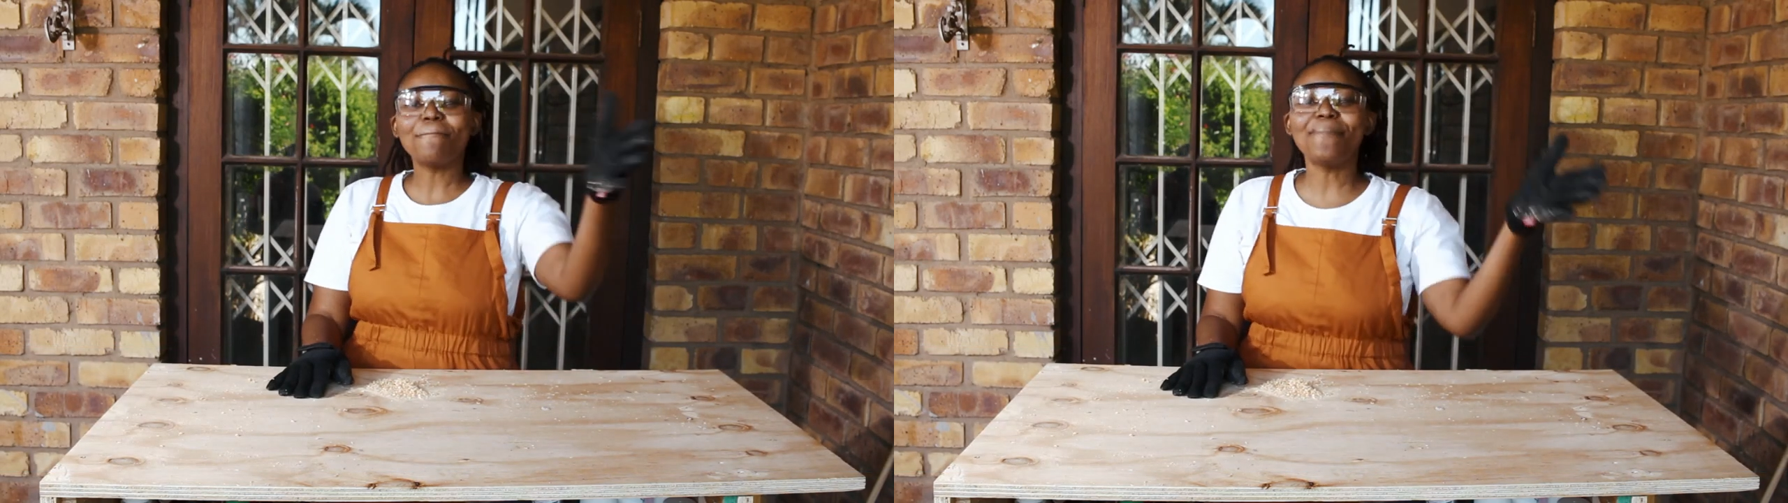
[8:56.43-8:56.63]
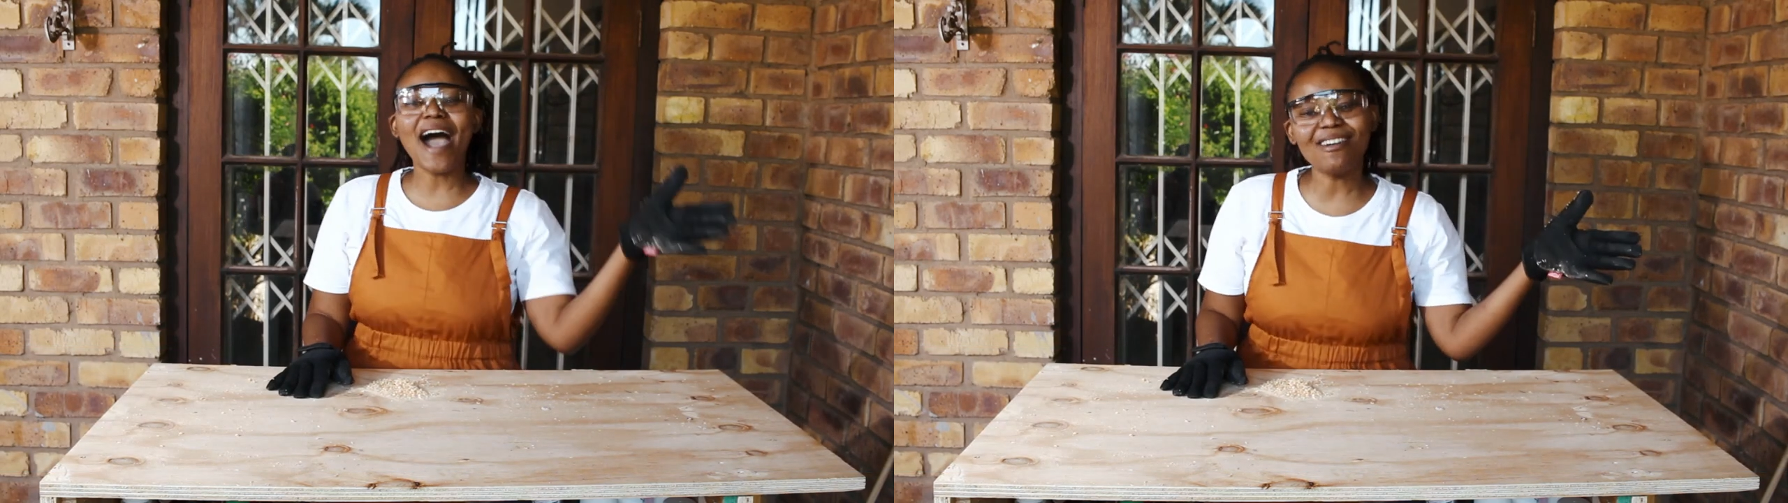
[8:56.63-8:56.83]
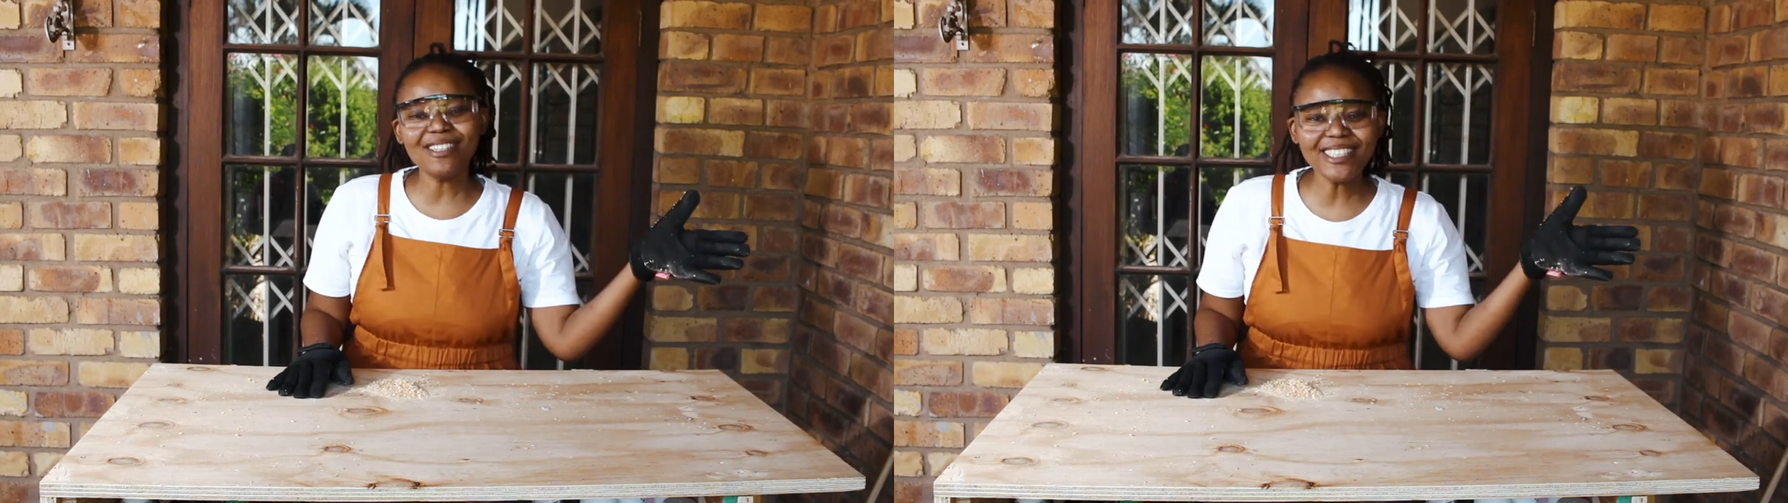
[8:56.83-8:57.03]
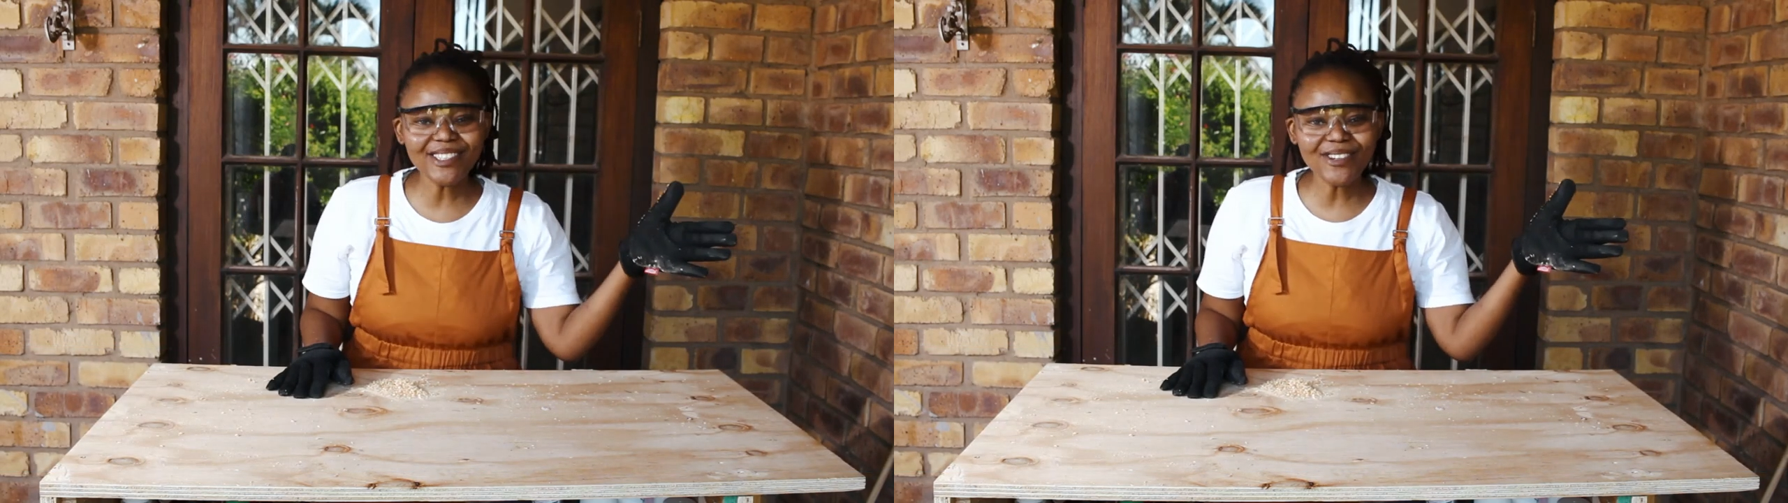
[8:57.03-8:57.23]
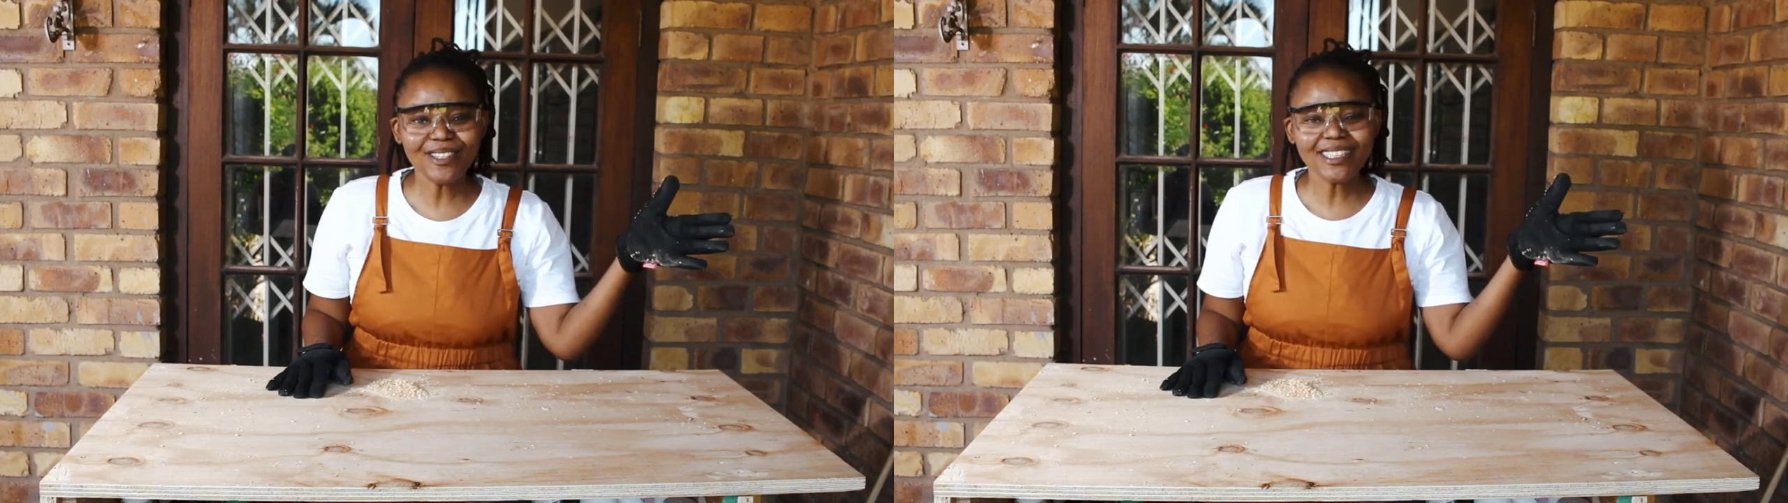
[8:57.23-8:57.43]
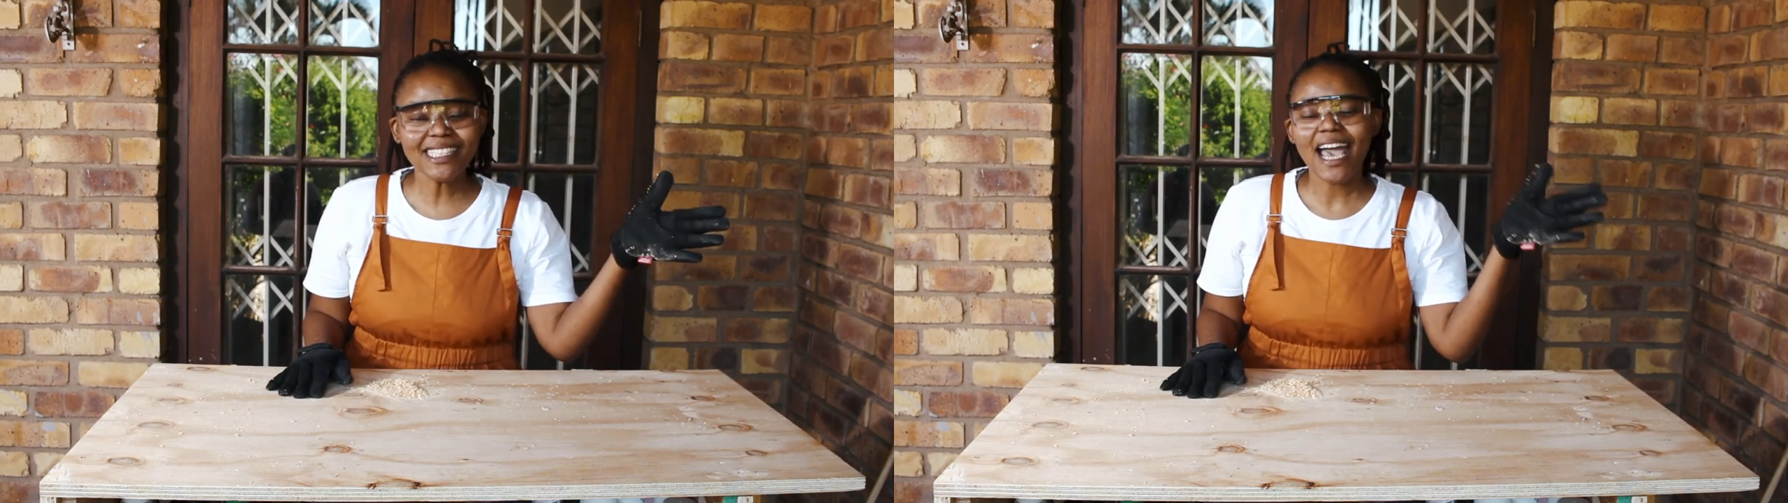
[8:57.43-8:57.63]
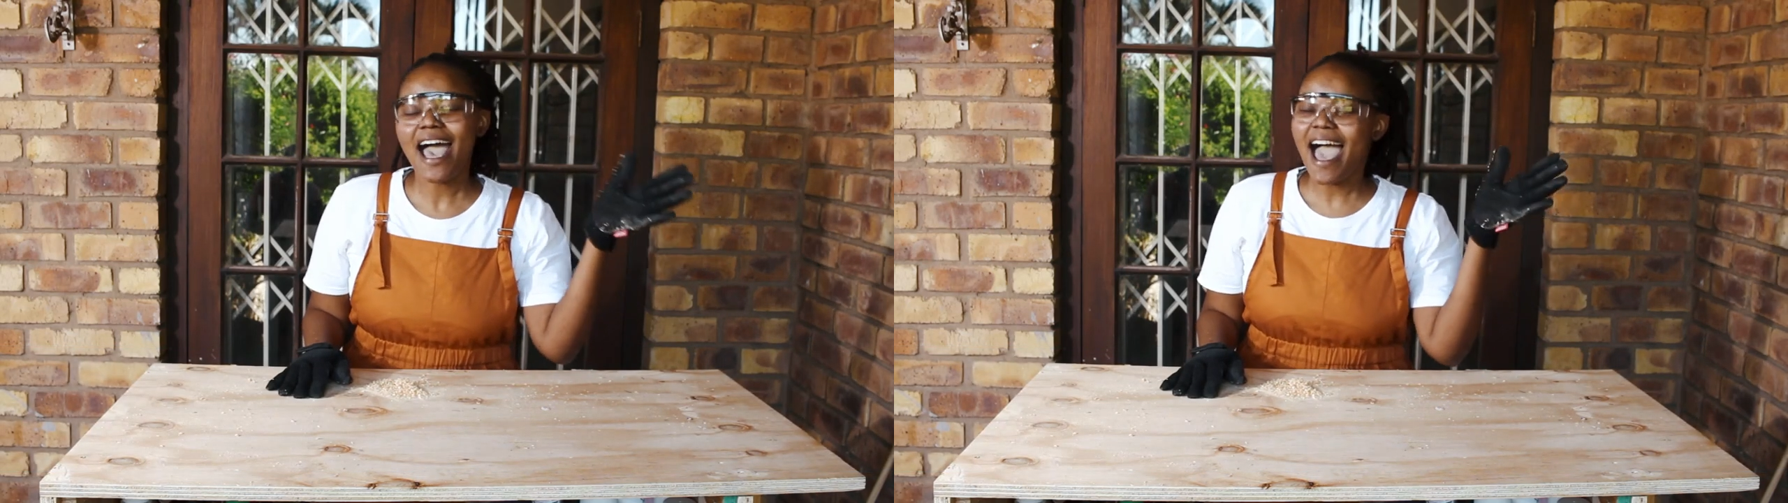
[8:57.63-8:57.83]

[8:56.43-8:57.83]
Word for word: power tools